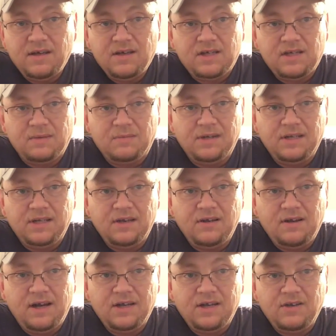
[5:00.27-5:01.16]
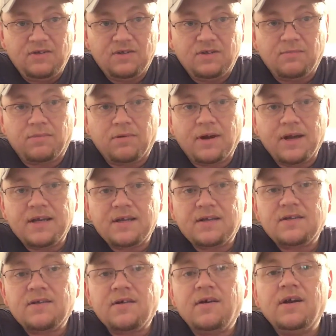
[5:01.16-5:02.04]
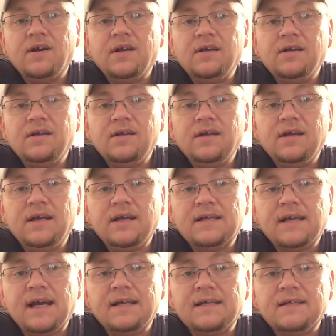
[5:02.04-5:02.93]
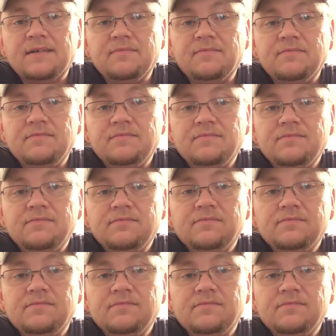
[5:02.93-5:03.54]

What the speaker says: someone didn't know how to use the brakes on it. It's got some